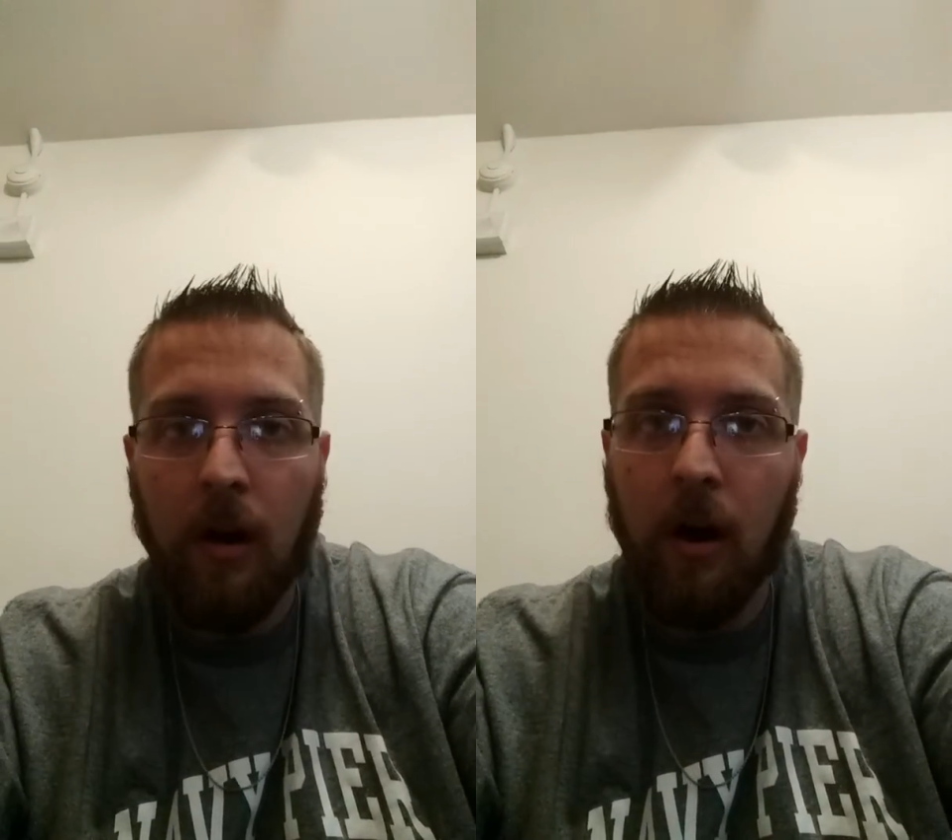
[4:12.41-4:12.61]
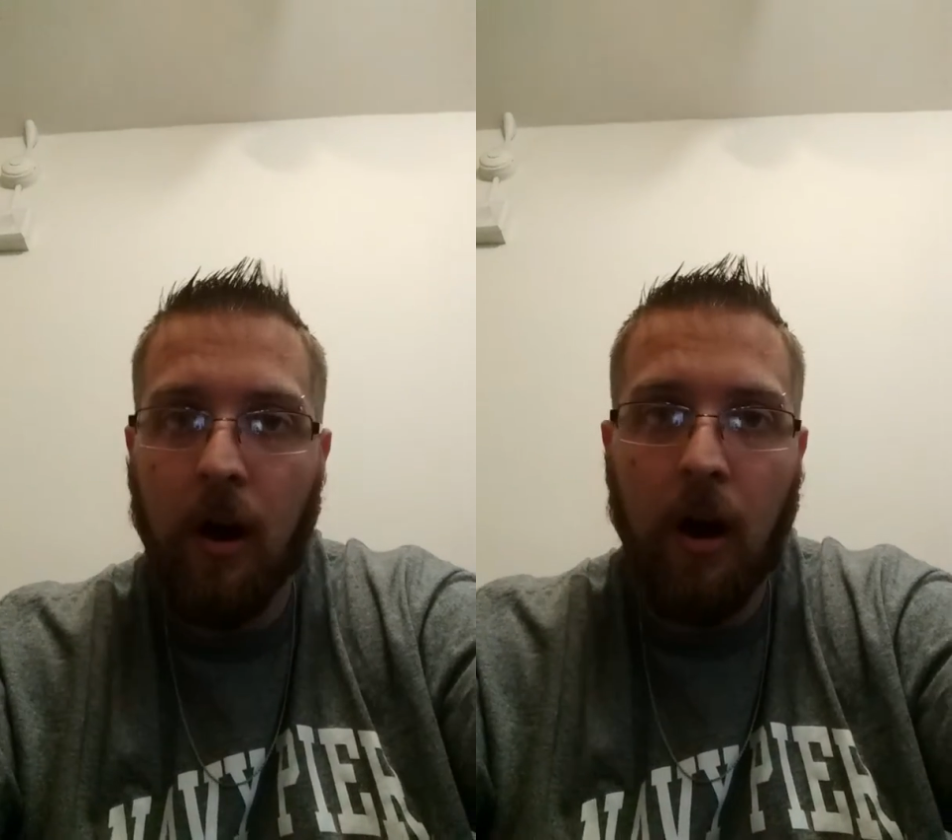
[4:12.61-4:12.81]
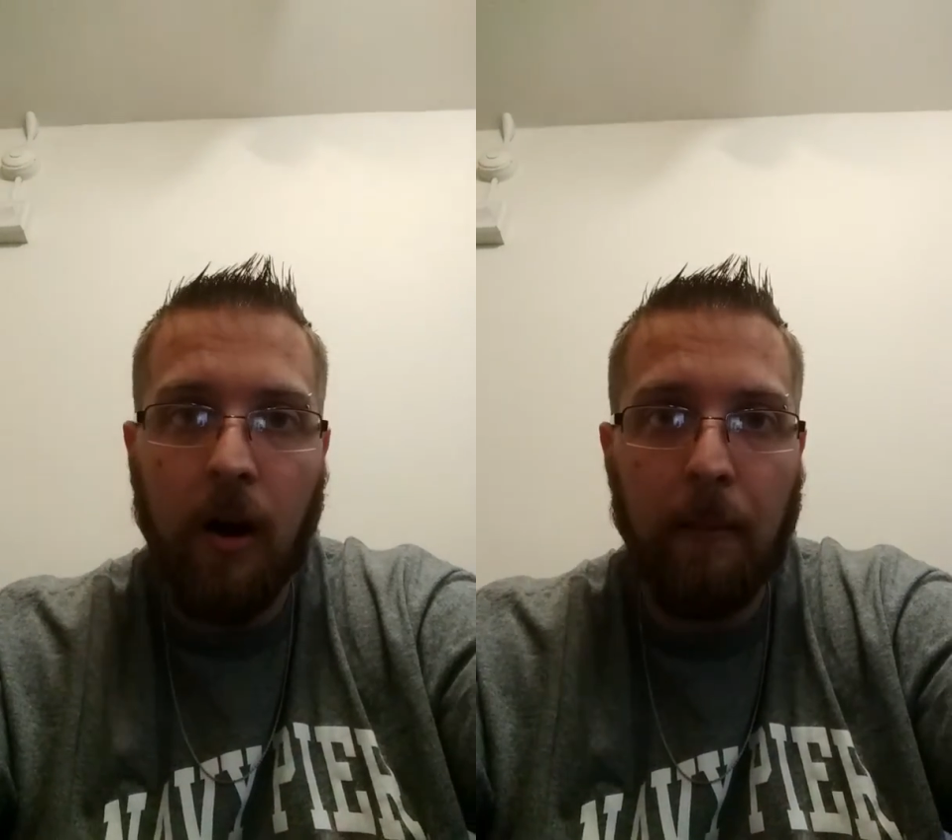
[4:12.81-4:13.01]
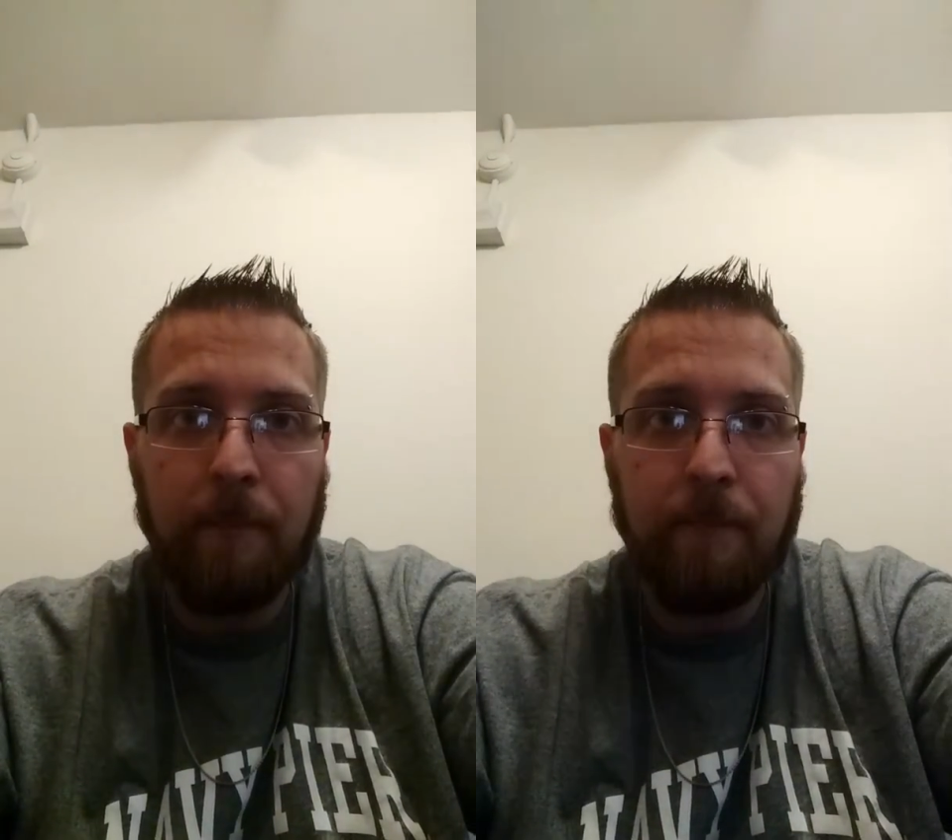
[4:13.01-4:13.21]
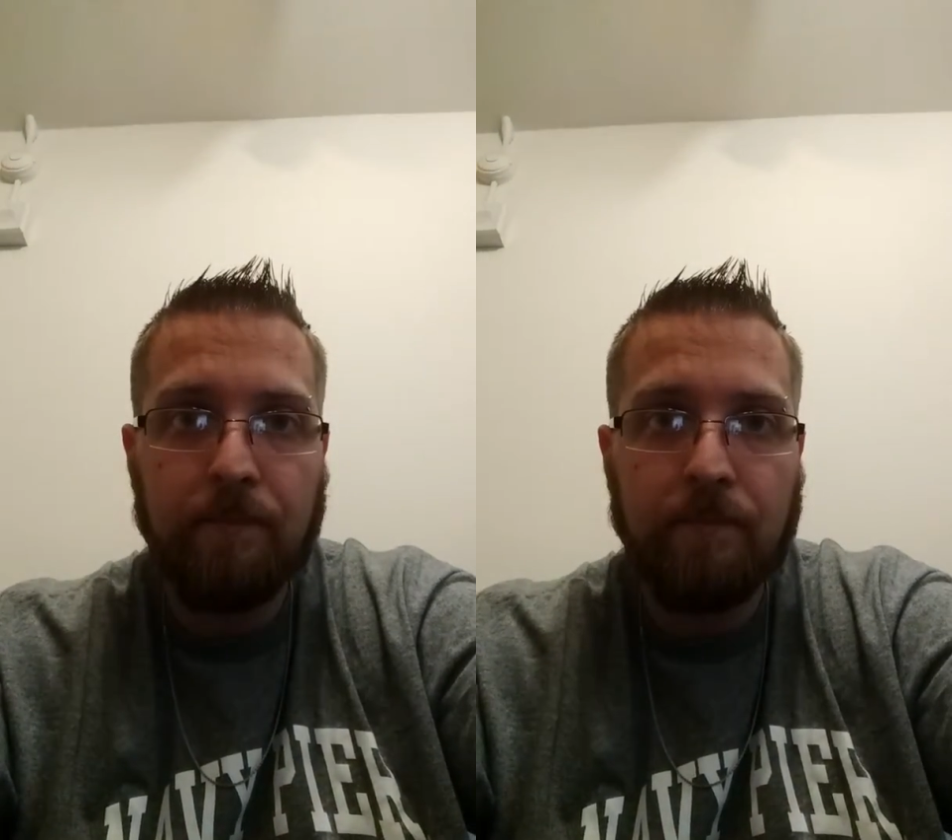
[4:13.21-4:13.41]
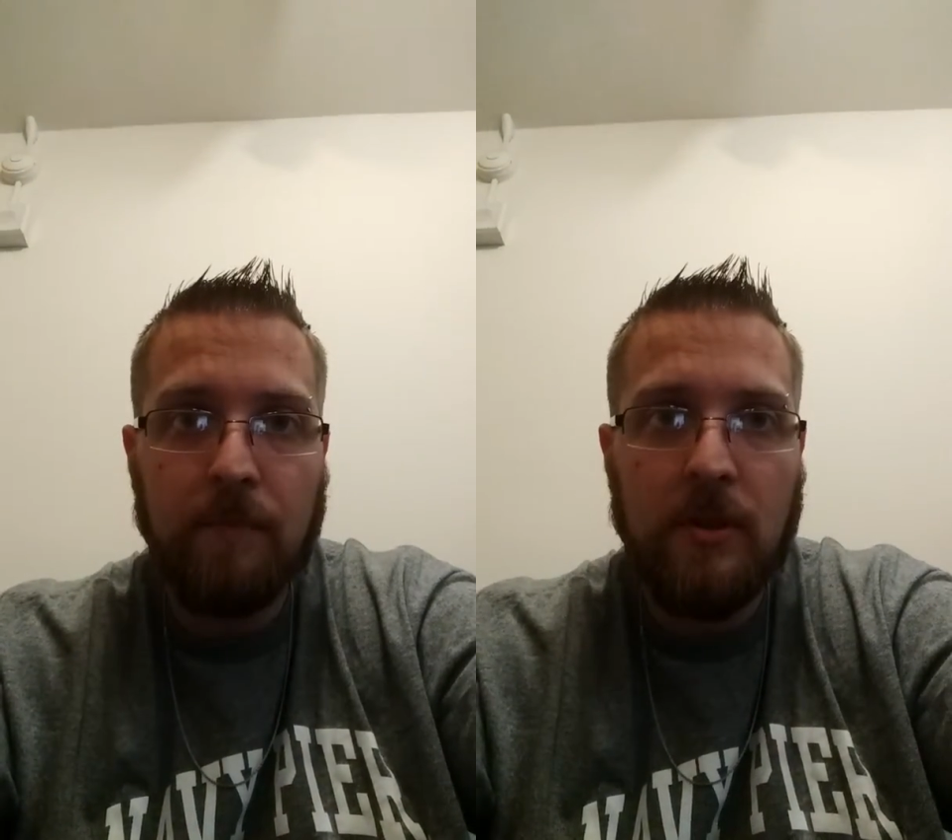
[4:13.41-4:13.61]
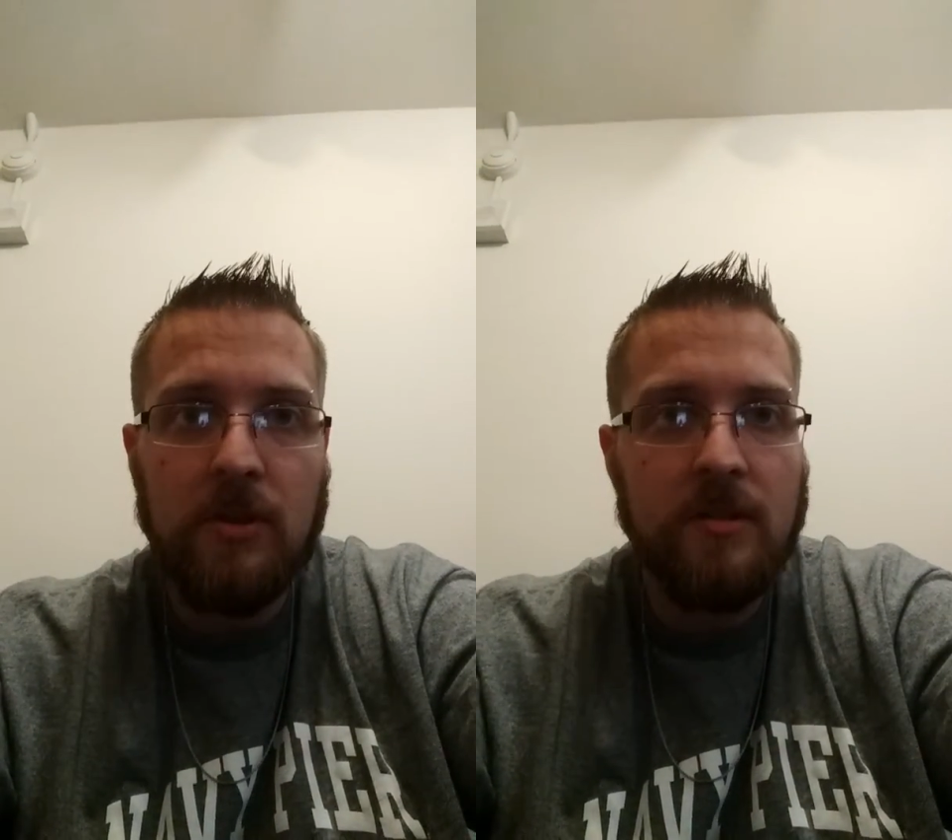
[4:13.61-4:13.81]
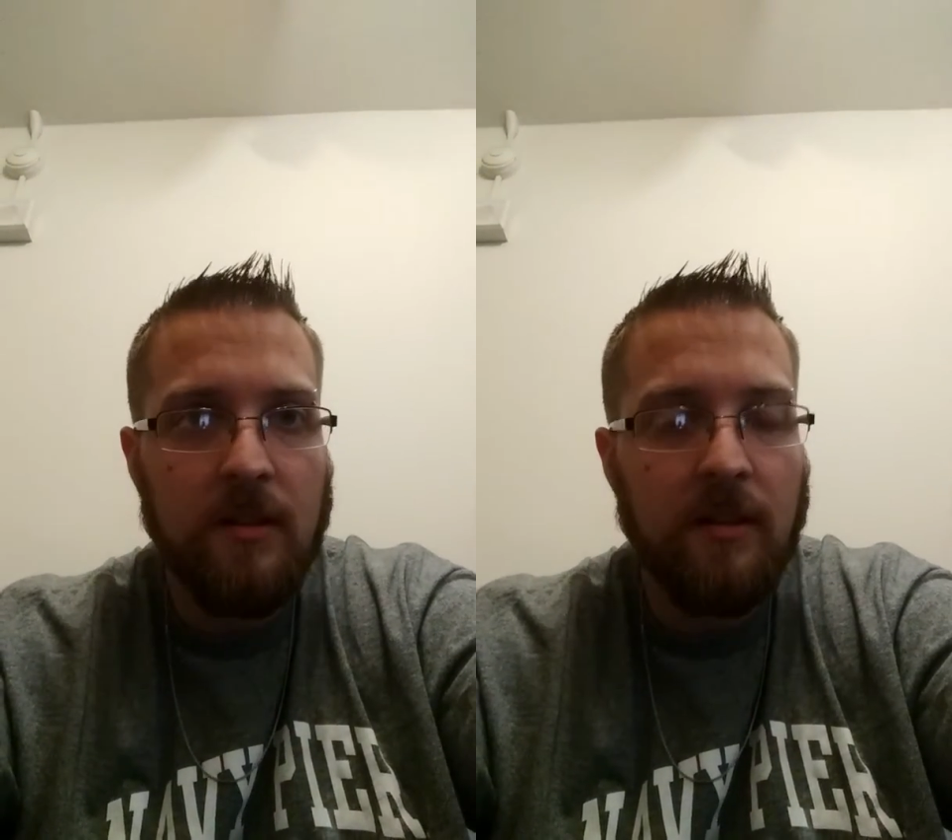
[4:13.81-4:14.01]

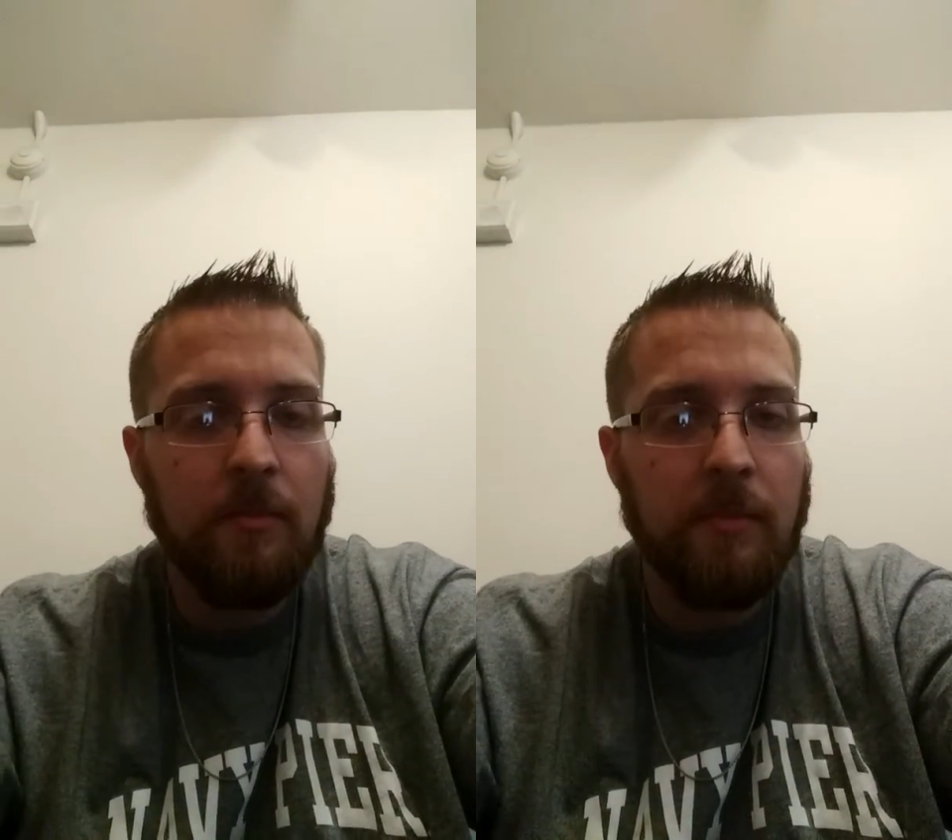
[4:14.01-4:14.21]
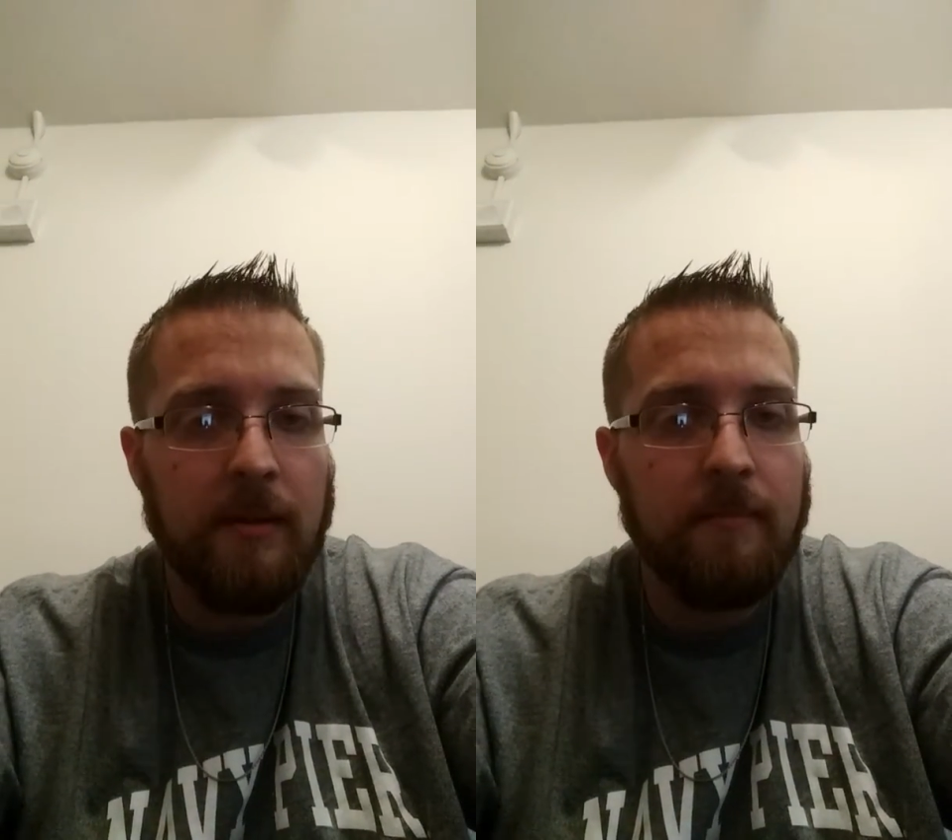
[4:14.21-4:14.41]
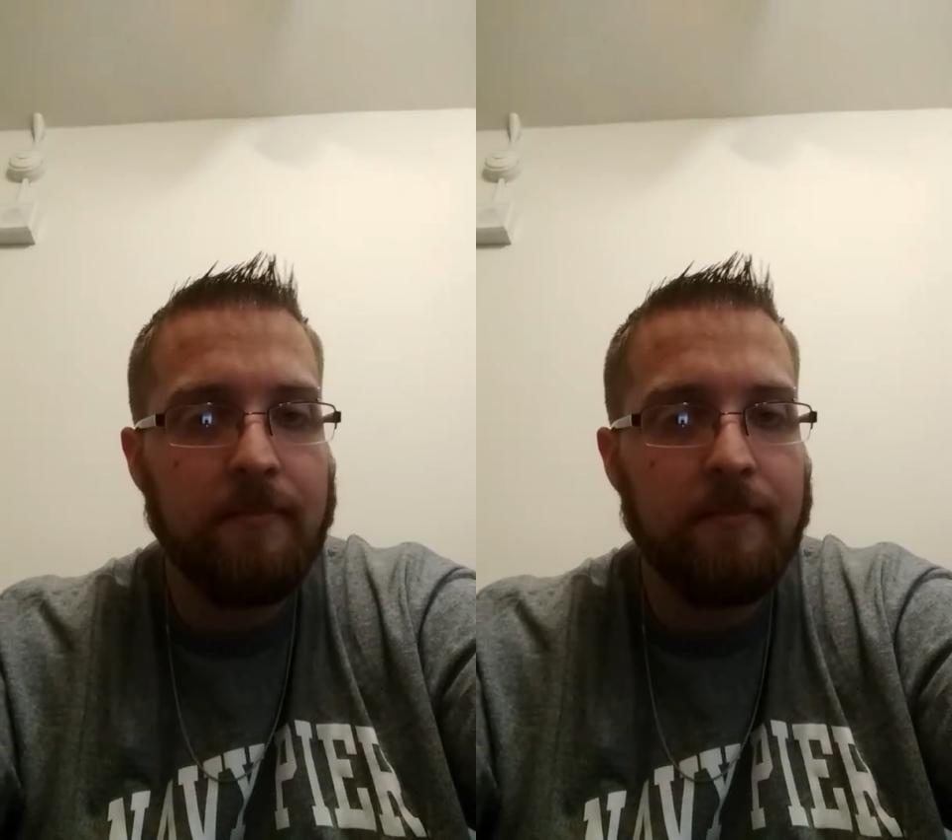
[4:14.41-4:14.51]
There's a little bit.